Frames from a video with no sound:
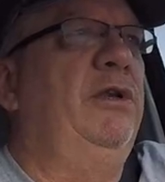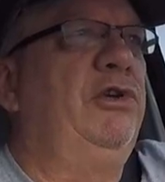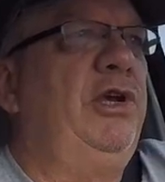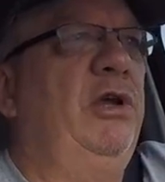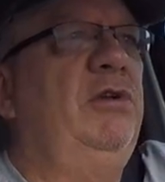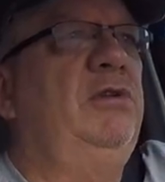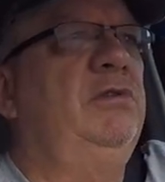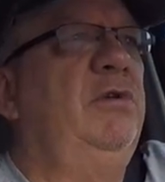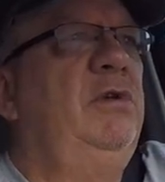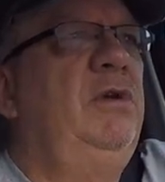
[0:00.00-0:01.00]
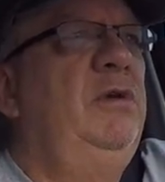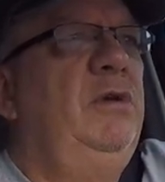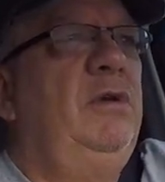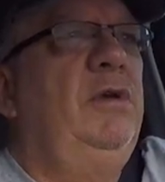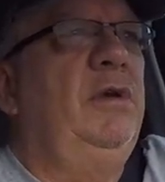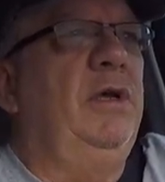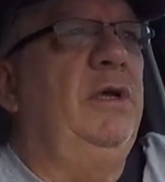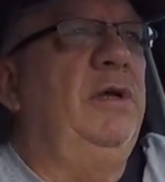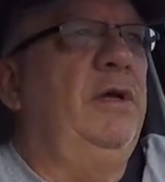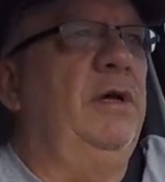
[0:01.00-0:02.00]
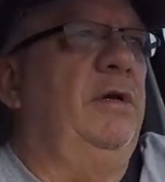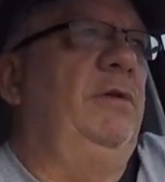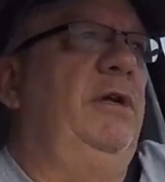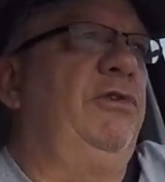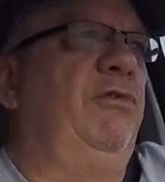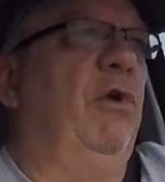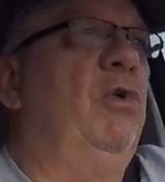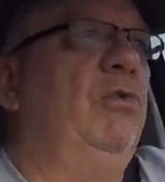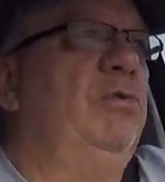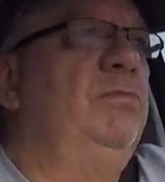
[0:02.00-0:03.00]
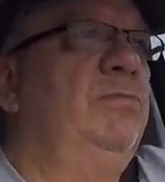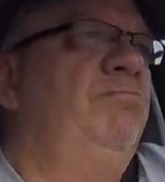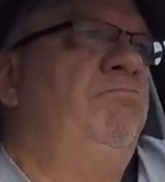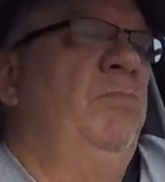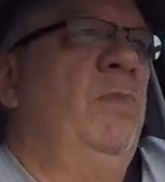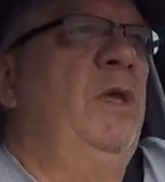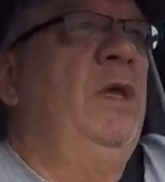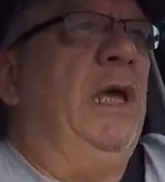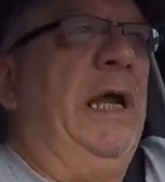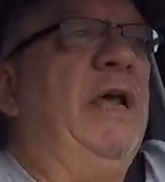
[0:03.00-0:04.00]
in the channel. And, Uh, it's grown. It